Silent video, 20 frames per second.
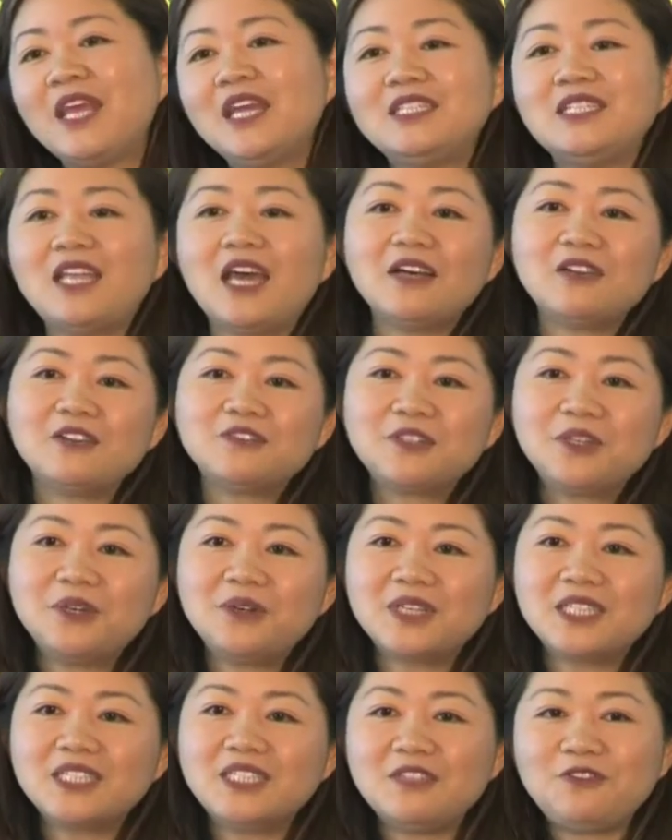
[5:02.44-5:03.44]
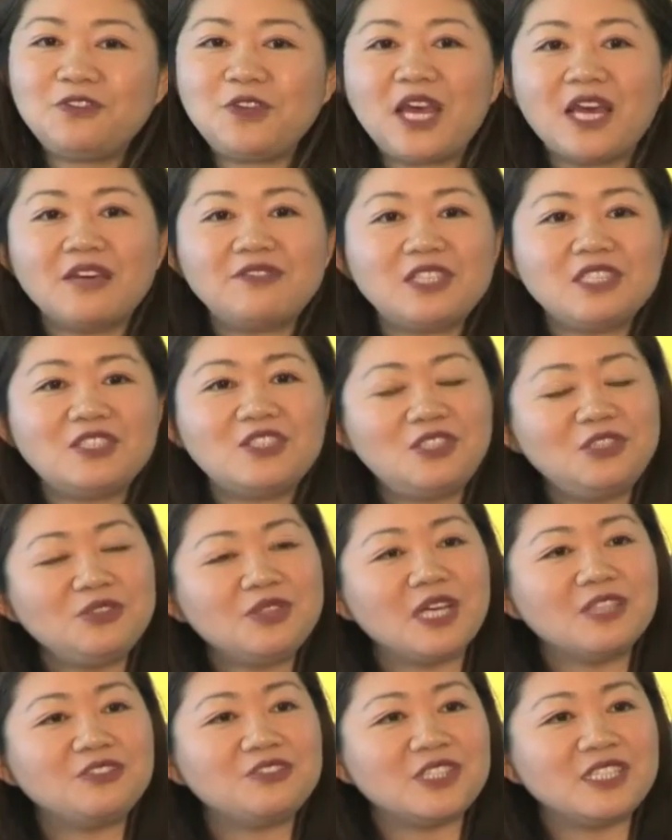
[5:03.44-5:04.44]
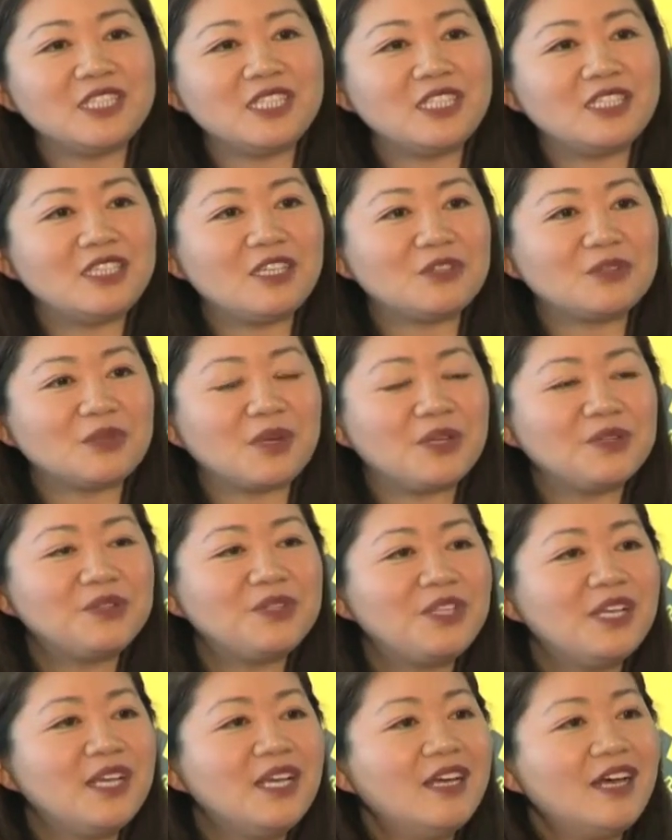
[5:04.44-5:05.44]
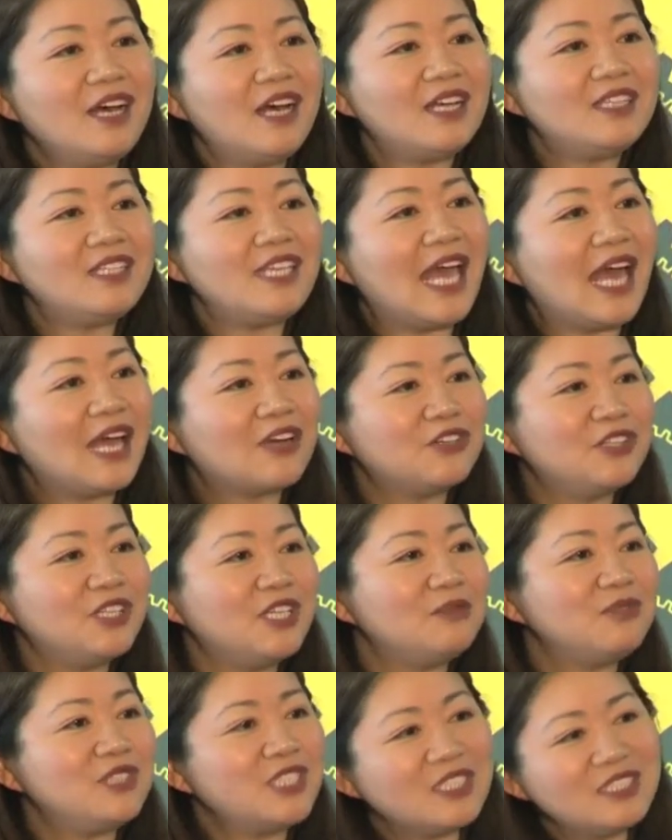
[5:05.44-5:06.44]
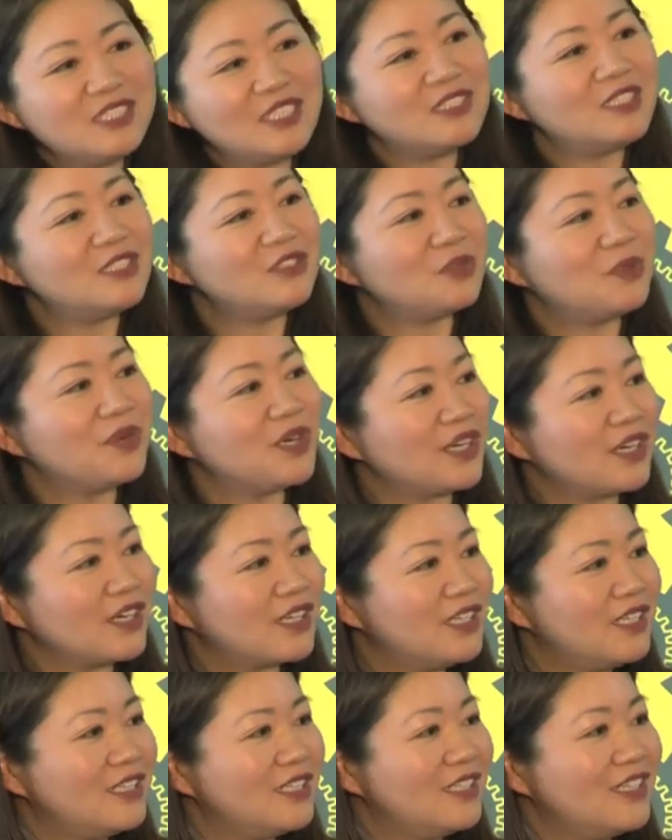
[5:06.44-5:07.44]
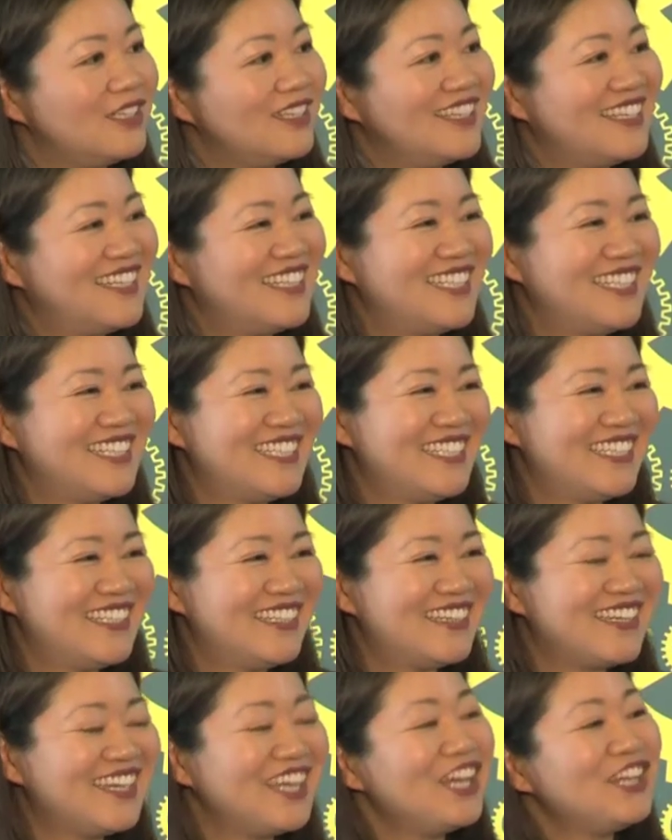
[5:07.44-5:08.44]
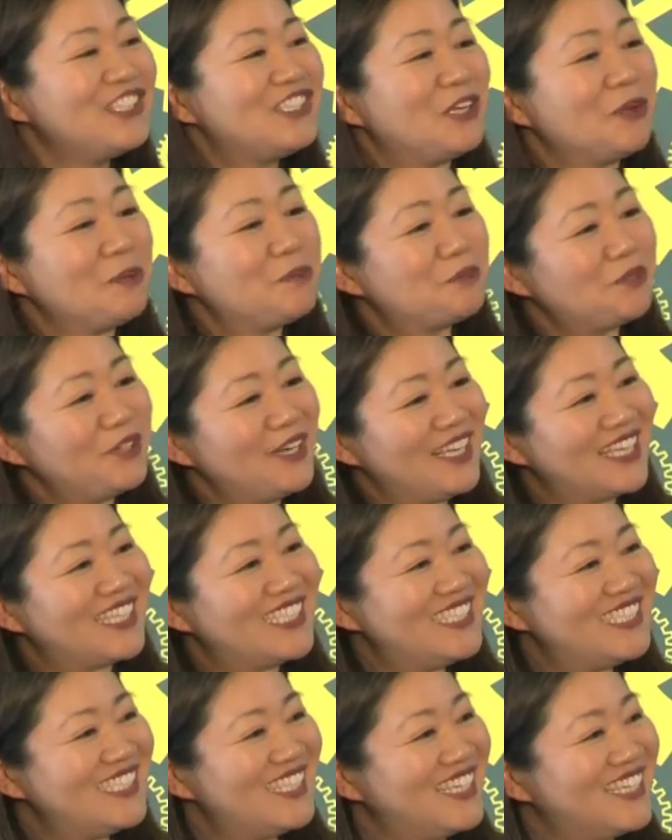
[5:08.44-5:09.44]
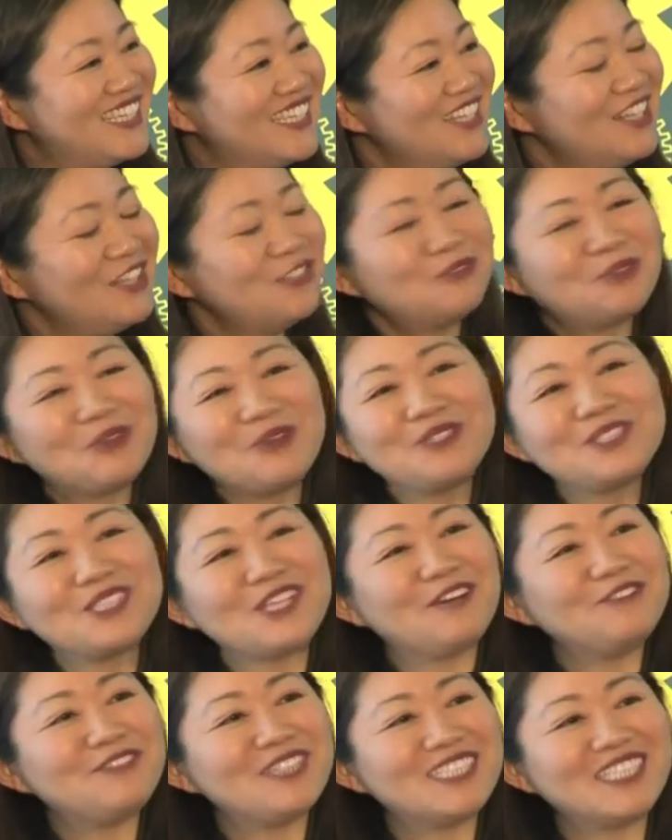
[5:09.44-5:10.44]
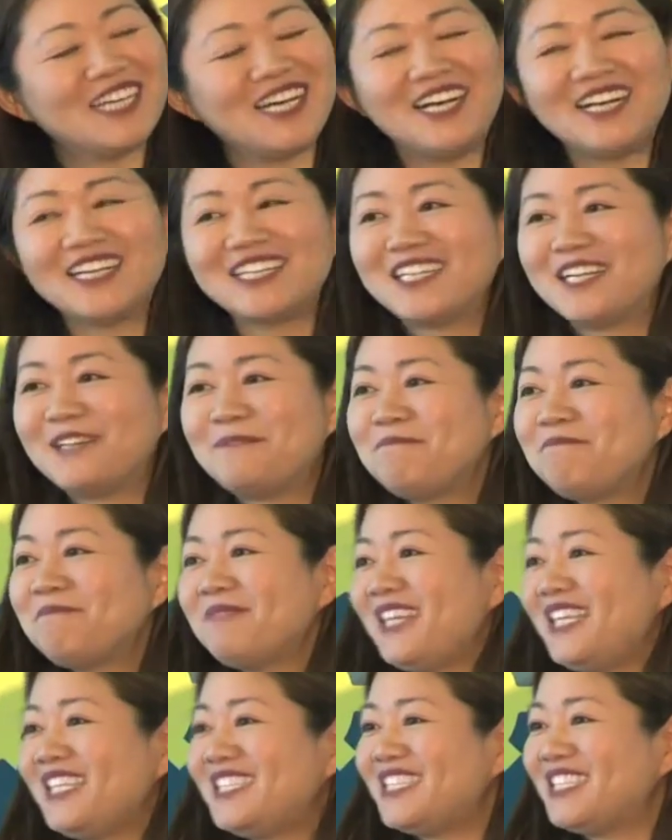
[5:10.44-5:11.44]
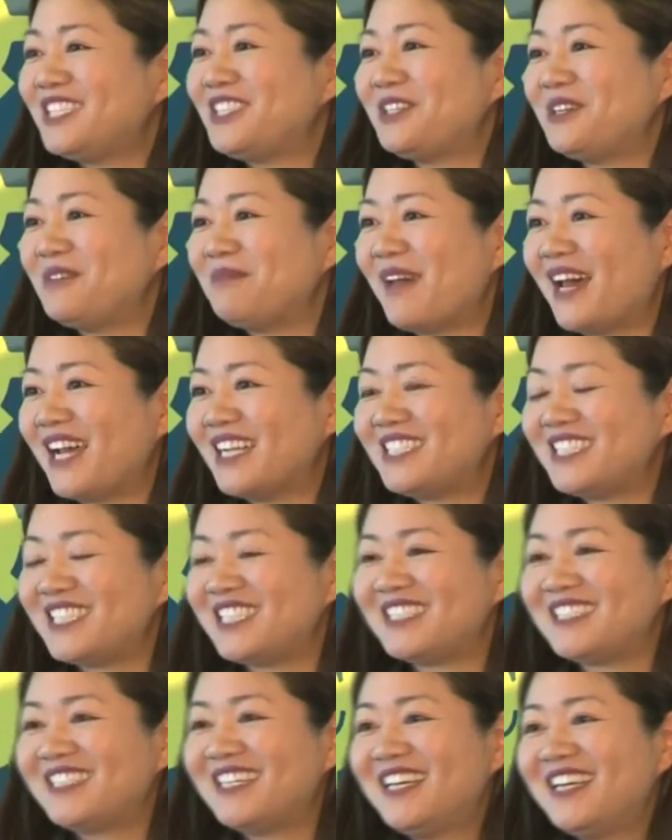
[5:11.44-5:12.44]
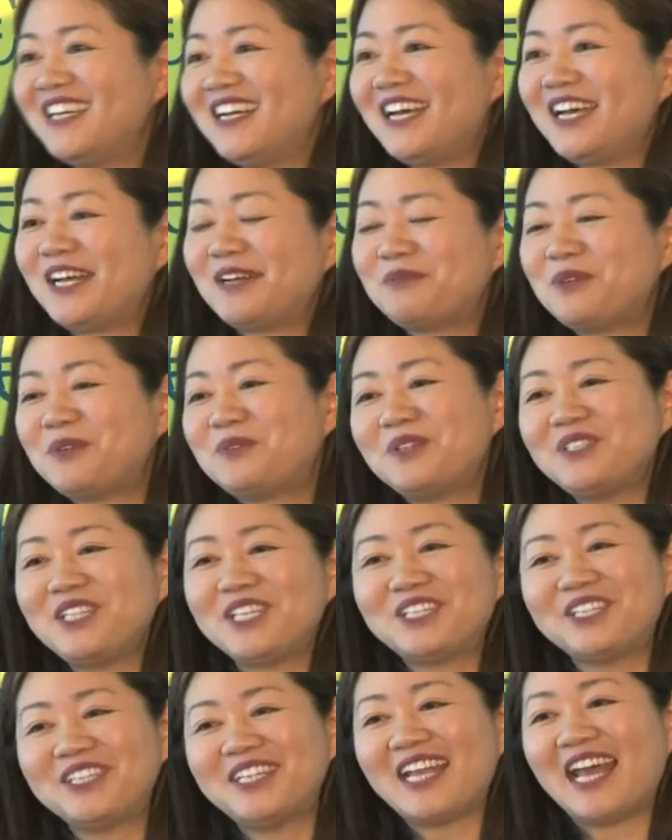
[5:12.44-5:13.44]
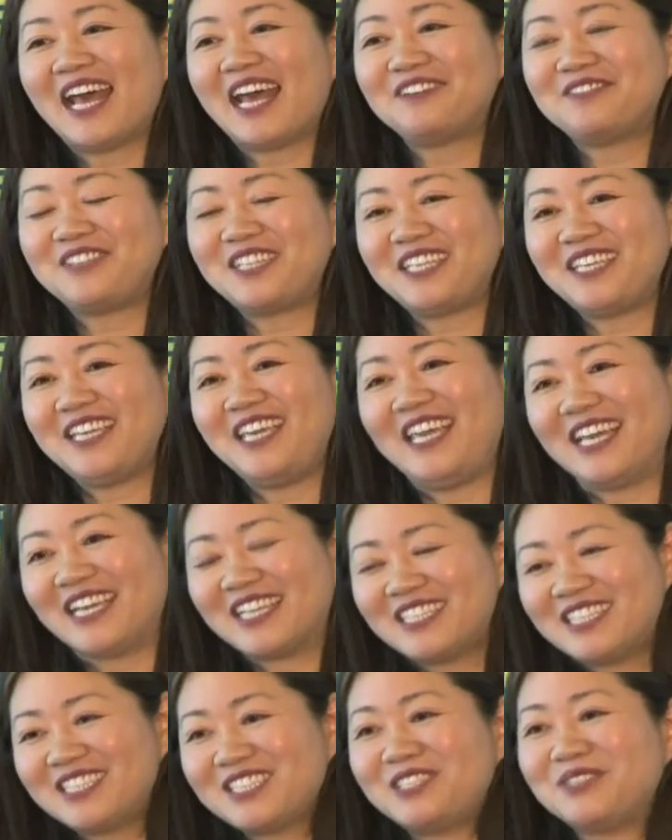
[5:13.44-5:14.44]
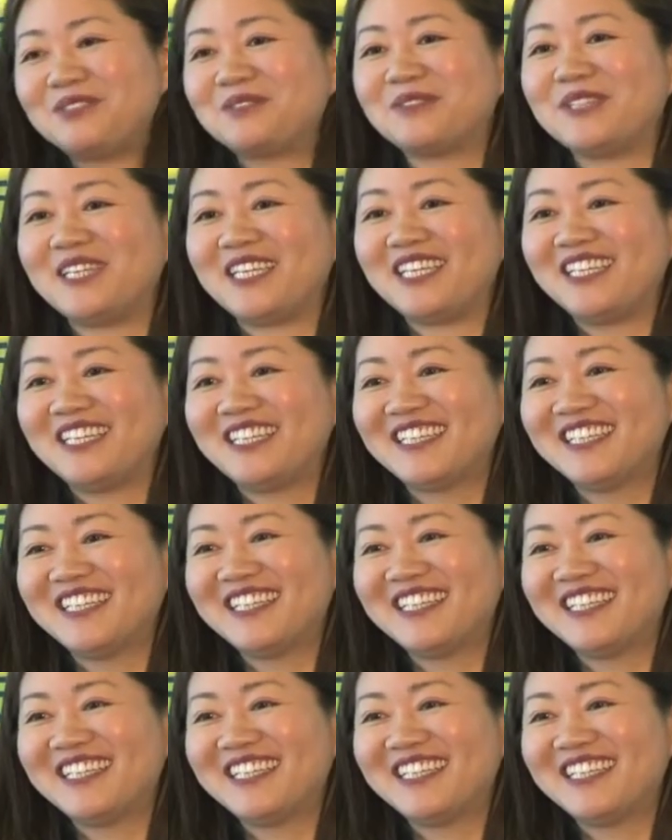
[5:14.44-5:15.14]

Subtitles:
Now, of course, if you have these two countries leading growth, the acronym just doesn't work. So BRICS rolls off the tongue, easy to imagine. We really couldn't have the ICS, could we?